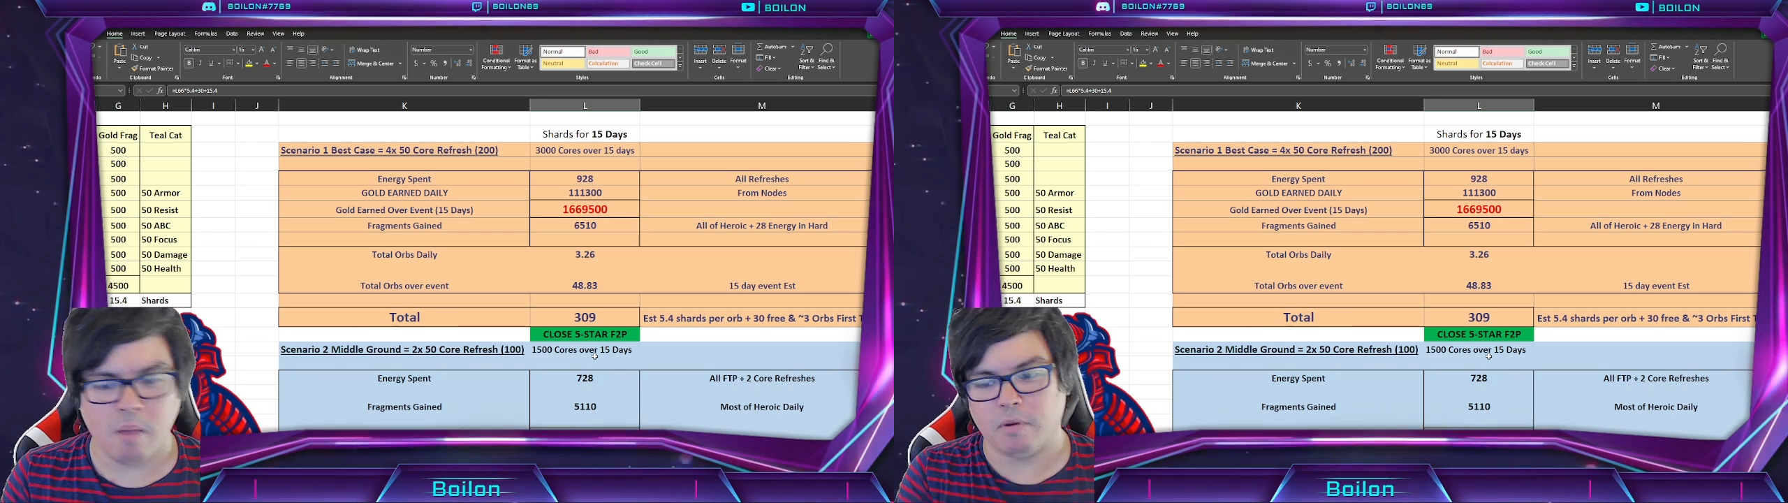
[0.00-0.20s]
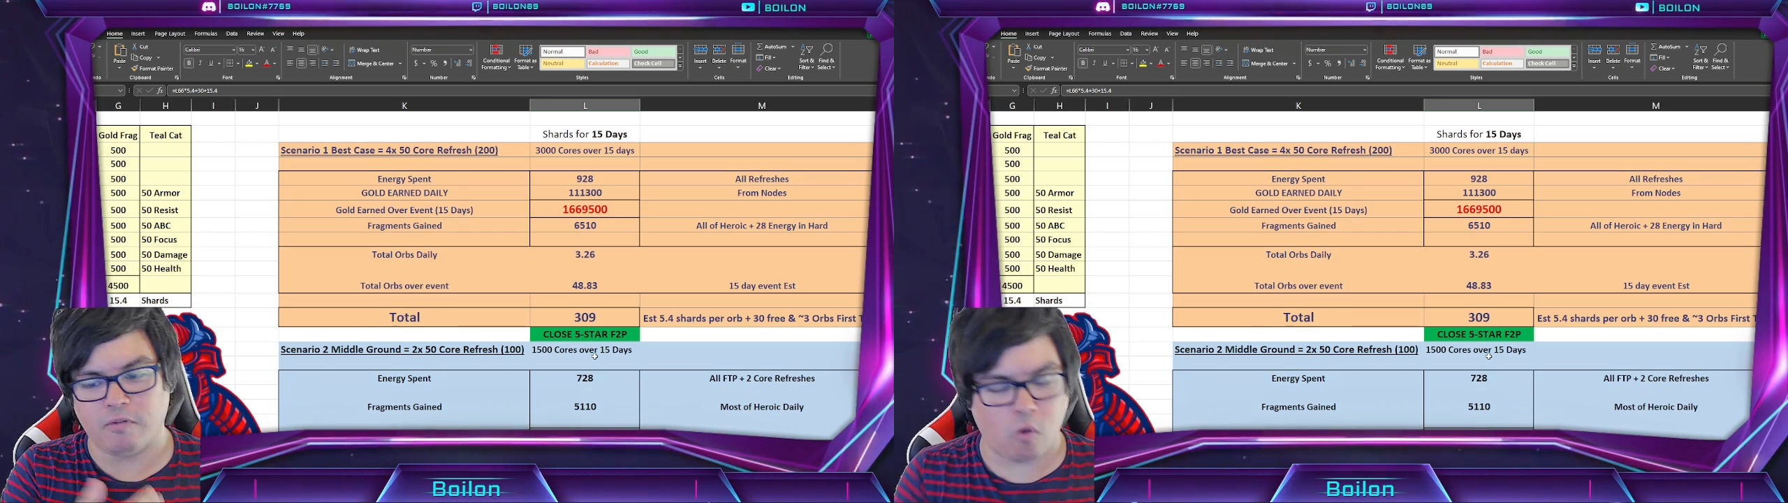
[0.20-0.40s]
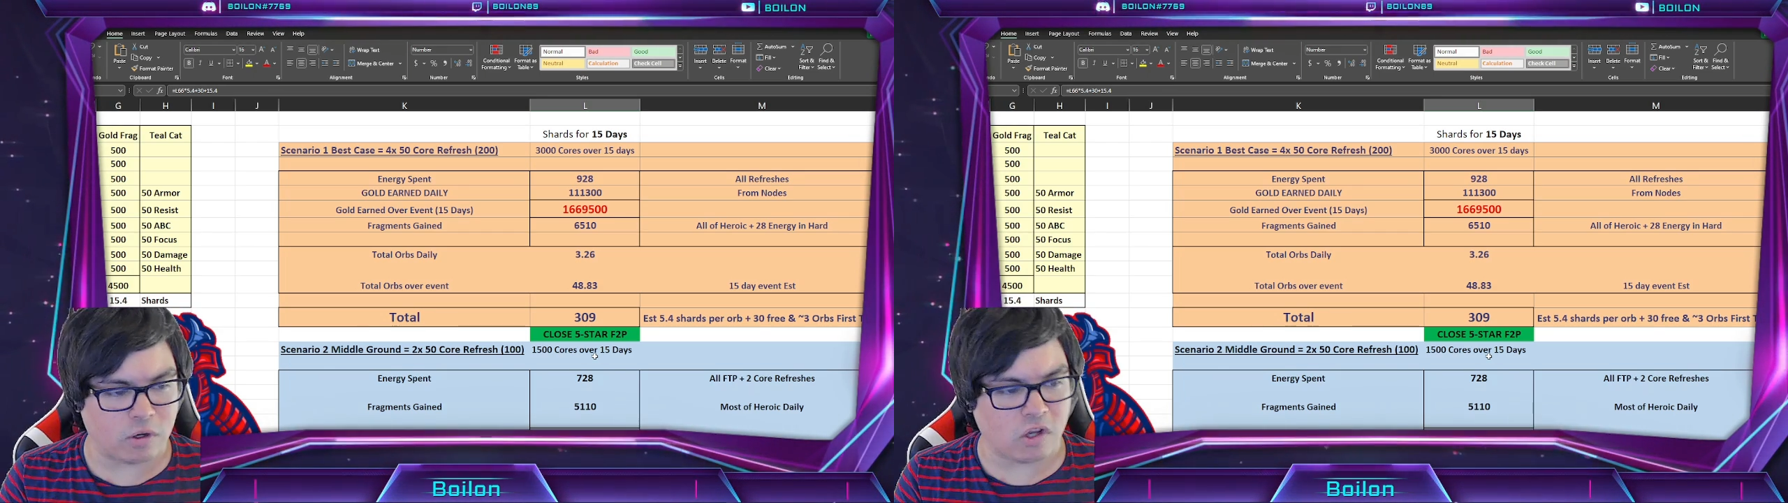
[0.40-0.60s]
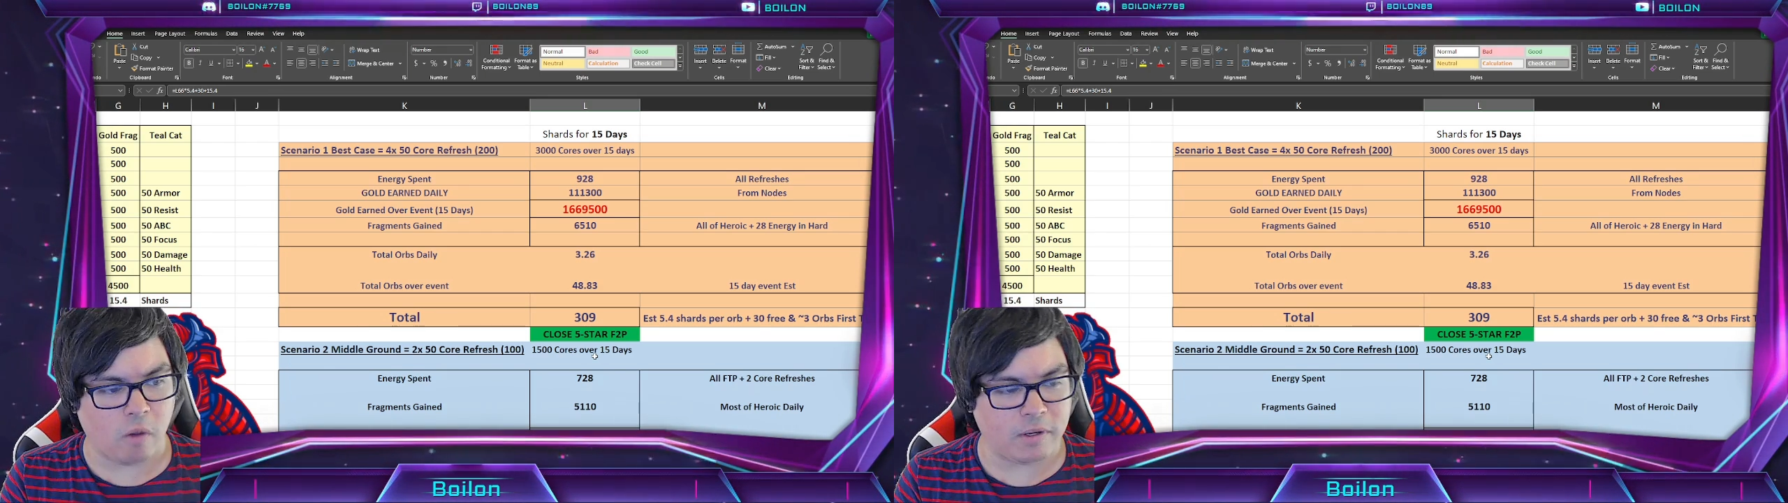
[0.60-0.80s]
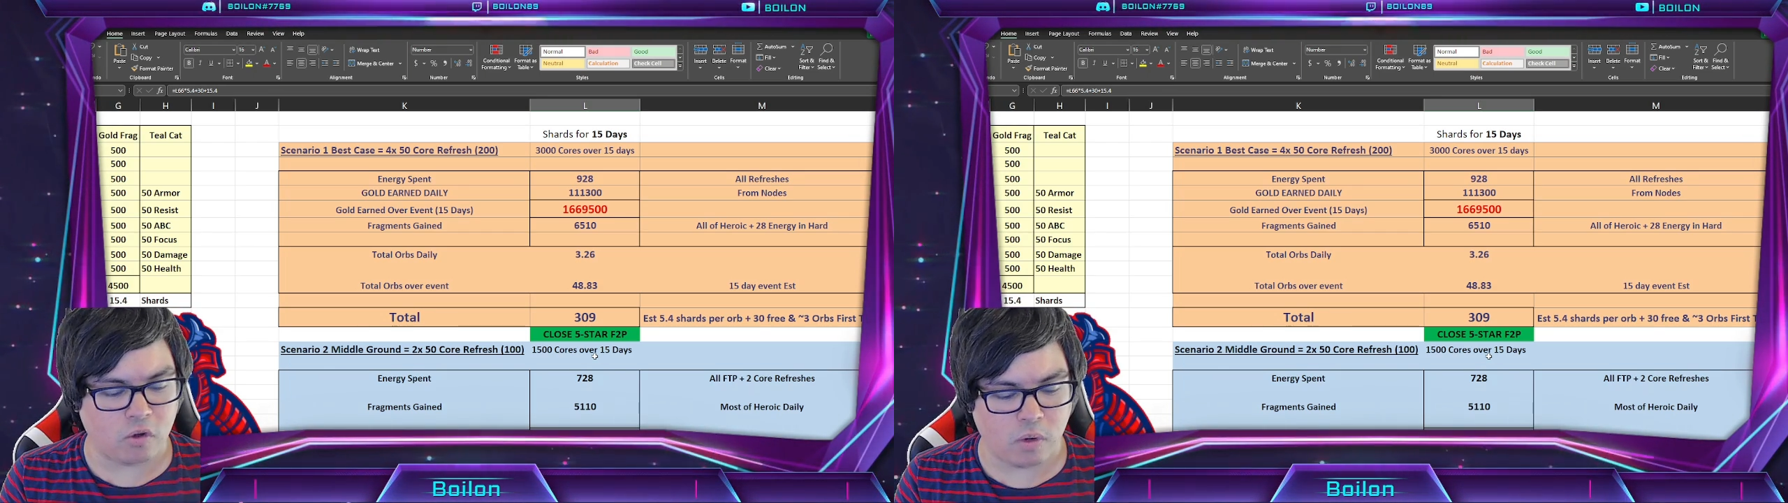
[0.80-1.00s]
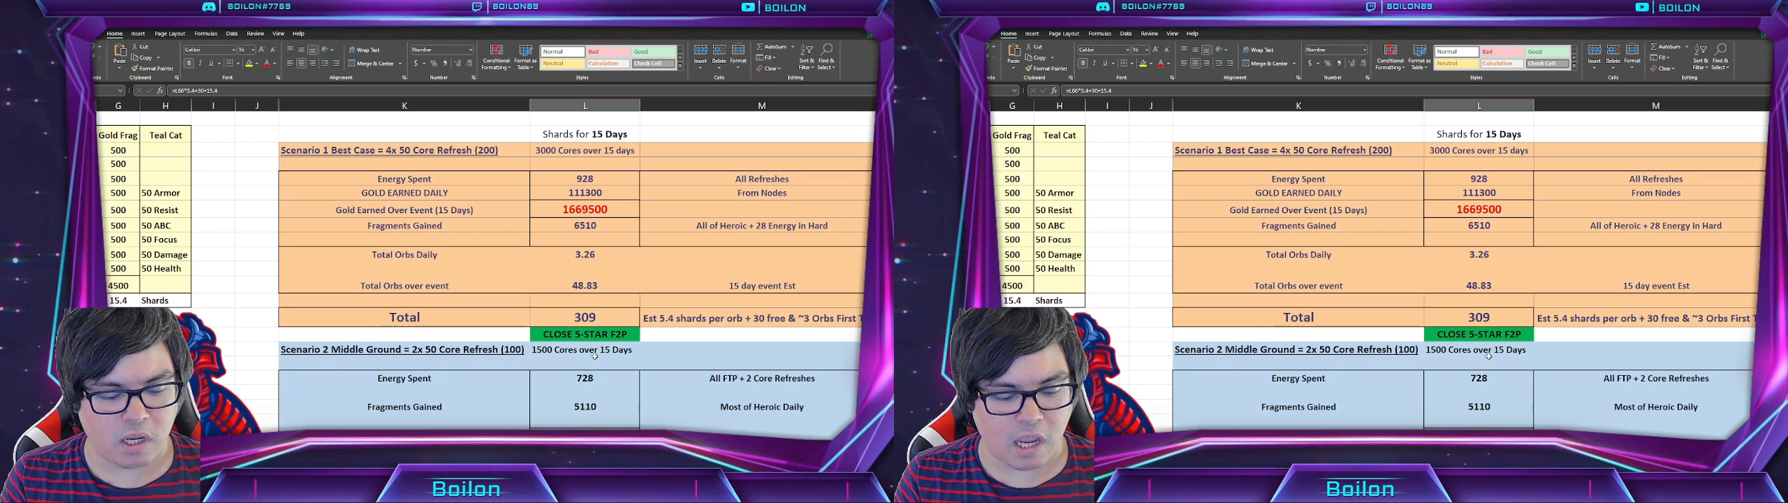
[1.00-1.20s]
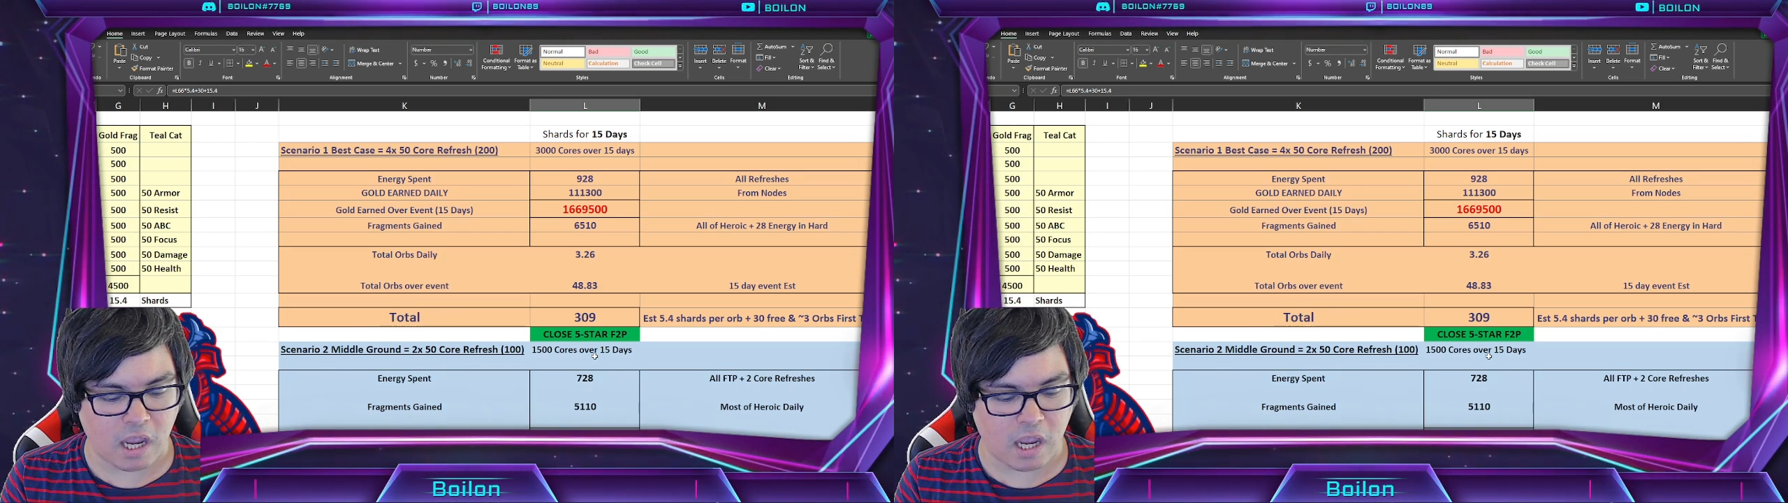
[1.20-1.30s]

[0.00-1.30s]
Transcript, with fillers: but of course I'll be doing